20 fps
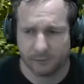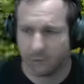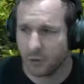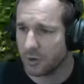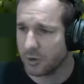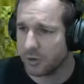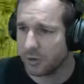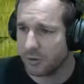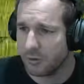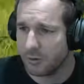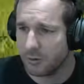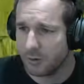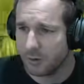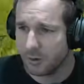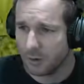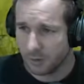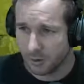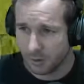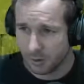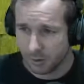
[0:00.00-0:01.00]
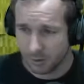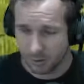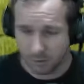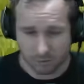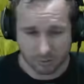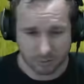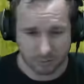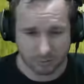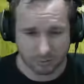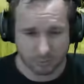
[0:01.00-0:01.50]
you could
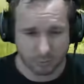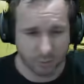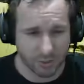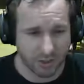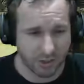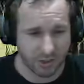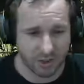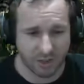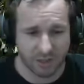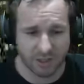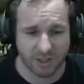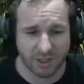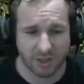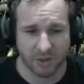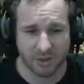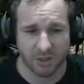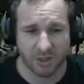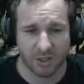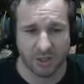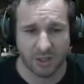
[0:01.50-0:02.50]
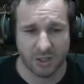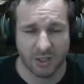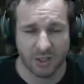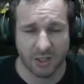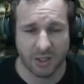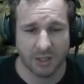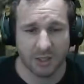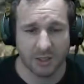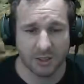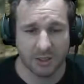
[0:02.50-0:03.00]
put that in your container and
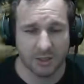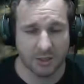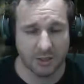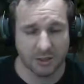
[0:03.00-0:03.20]
then...